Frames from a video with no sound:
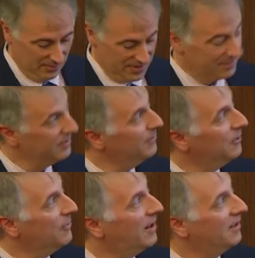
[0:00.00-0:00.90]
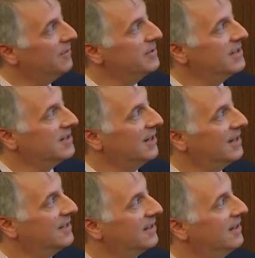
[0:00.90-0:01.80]
with some of the more modern
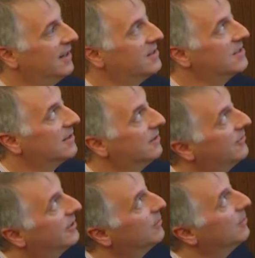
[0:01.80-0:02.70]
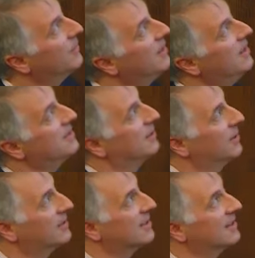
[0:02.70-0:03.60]
BCI technologies that are available. So
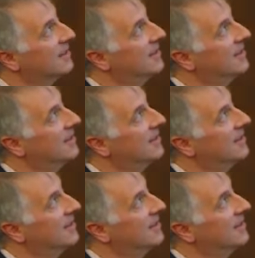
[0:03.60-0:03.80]
I'd just like to